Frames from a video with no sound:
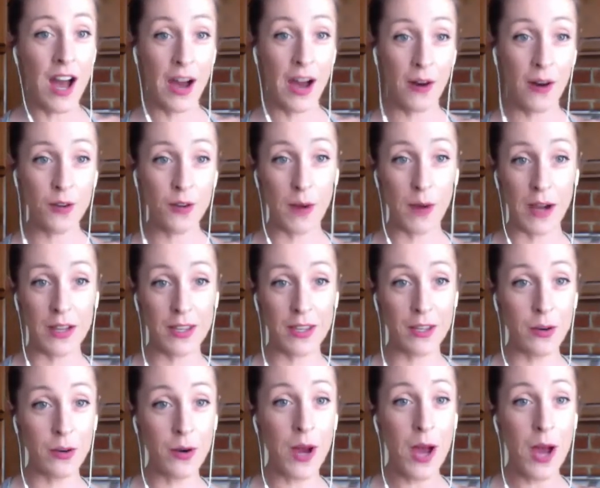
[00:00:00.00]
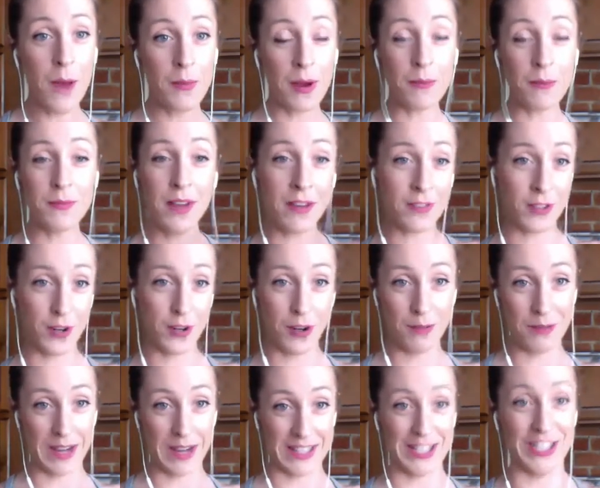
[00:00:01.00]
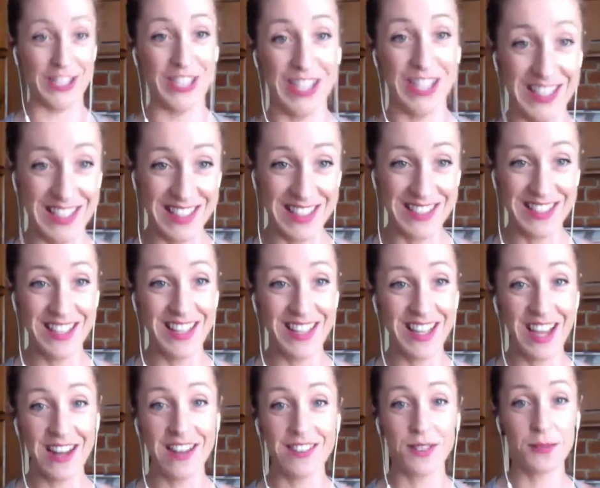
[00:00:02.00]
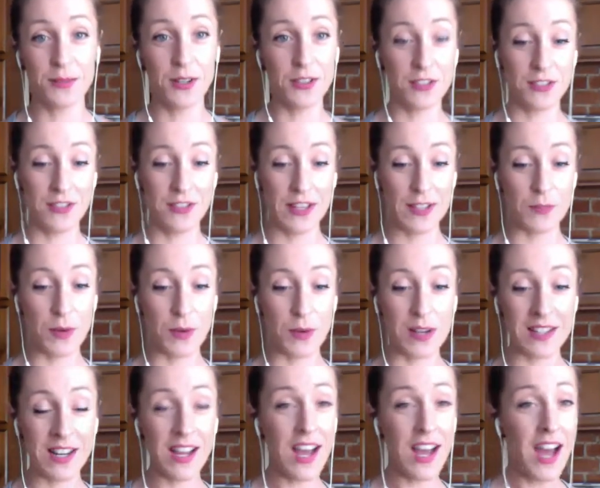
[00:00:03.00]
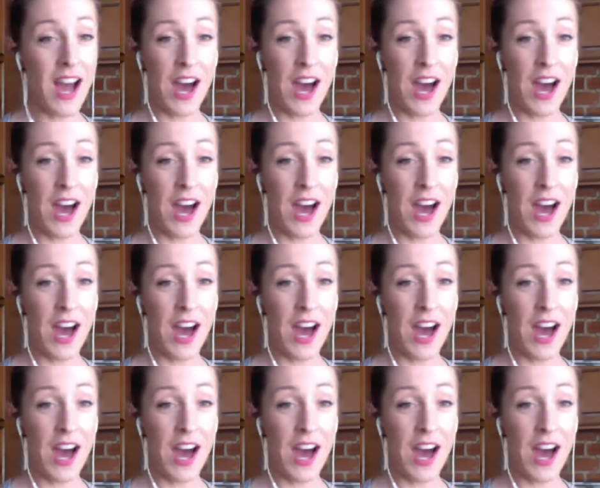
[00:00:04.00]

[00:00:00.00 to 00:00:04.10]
I don't know about you, but I'm never going back to GTC again as a regional vice president.